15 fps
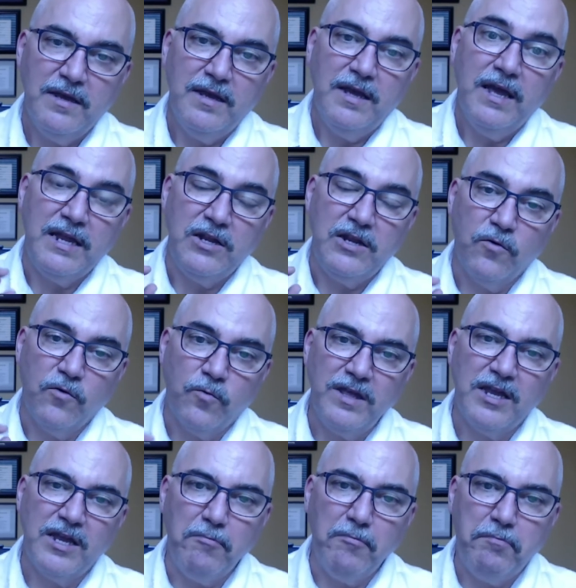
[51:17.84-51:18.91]
And you're
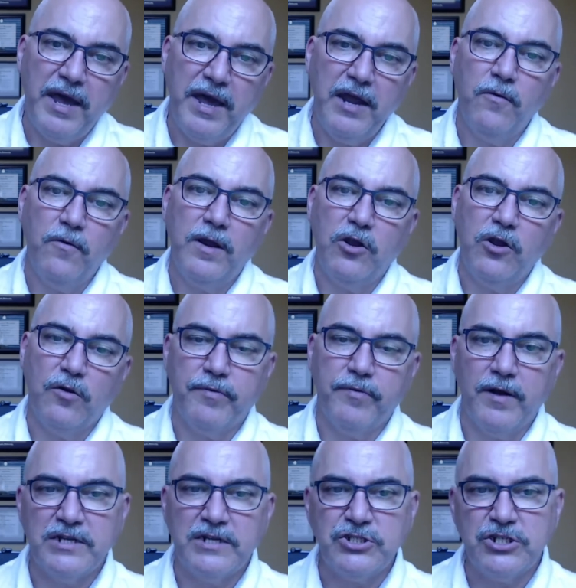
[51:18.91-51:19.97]
really comparing your
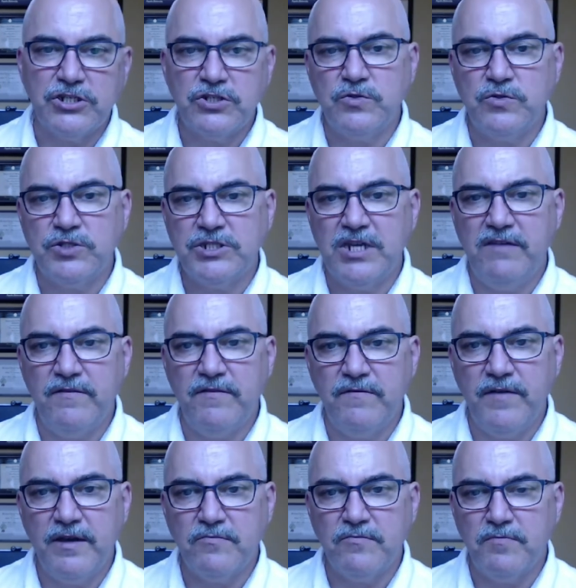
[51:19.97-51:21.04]
project to a safe
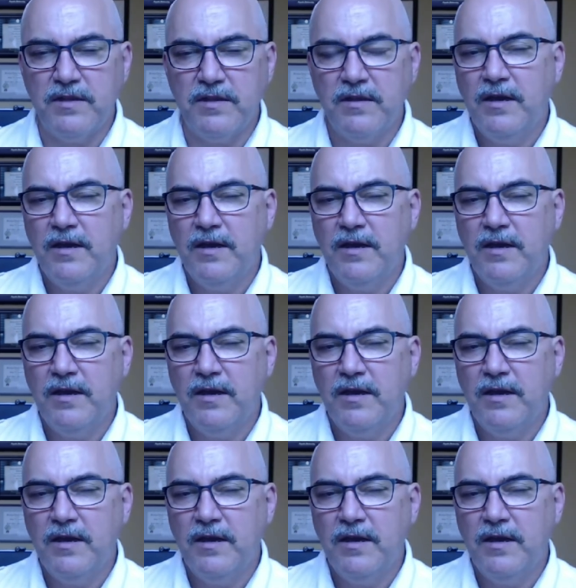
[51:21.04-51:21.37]
investment.